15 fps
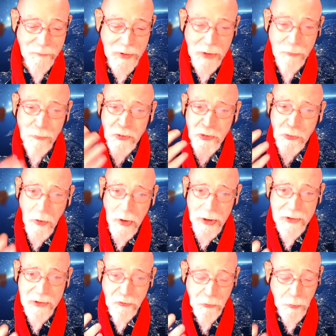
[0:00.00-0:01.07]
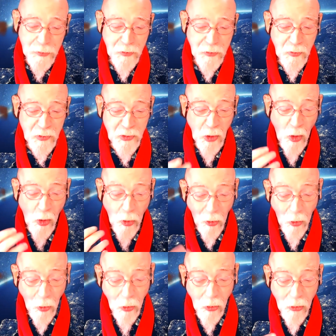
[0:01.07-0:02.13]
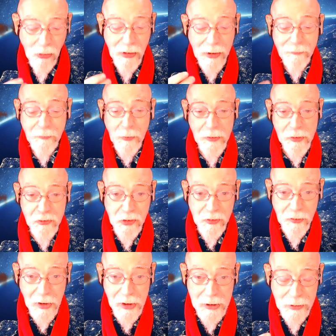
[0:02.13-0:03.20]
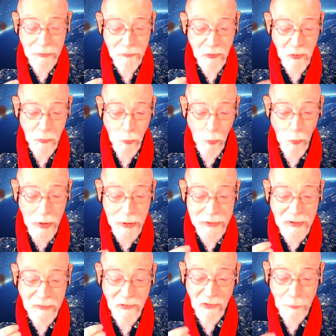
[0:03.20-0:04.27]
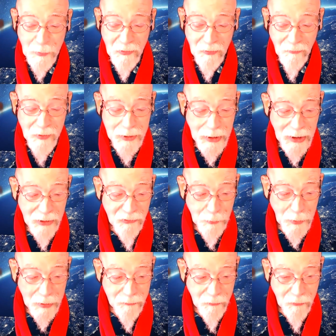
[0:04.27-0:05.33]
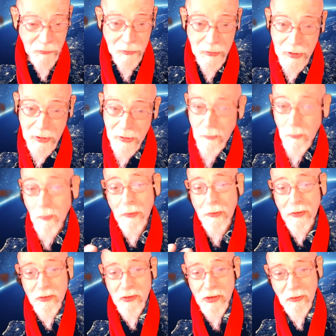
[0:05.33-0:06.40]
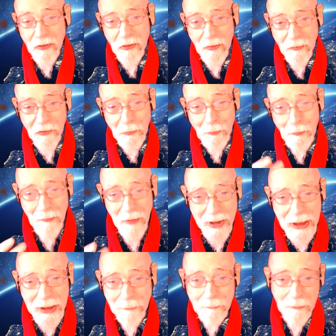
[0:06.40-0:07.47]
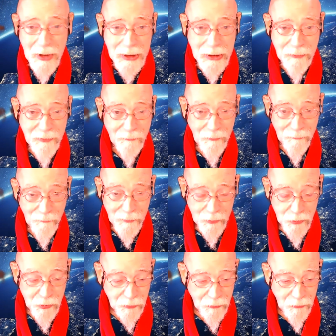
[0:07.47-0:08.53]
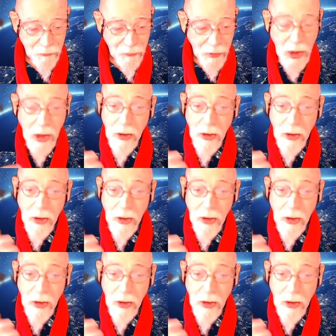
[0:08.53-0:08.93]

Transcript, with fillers: It tries to reduce all of religion to one specific aspect. Religion serves many, many different functions.